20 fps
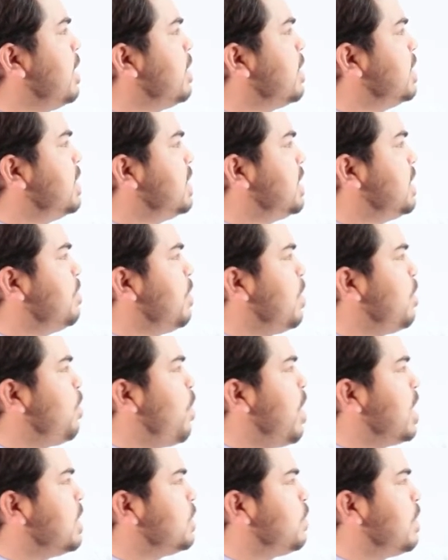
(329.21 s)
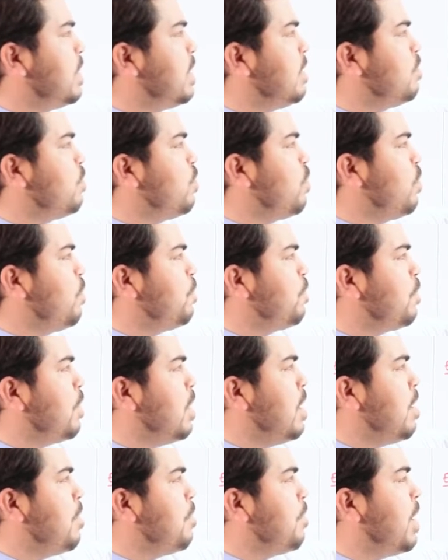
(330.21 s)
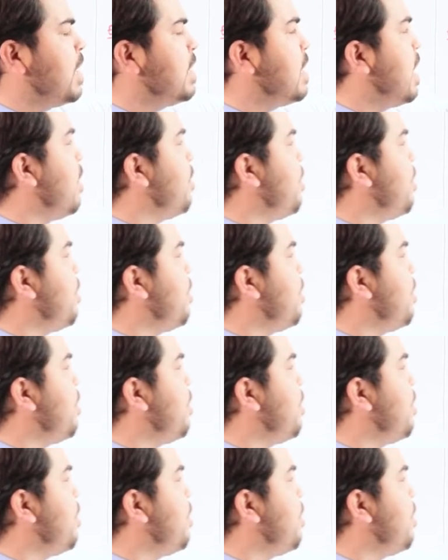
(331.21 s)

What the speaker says: the decimal point will move by the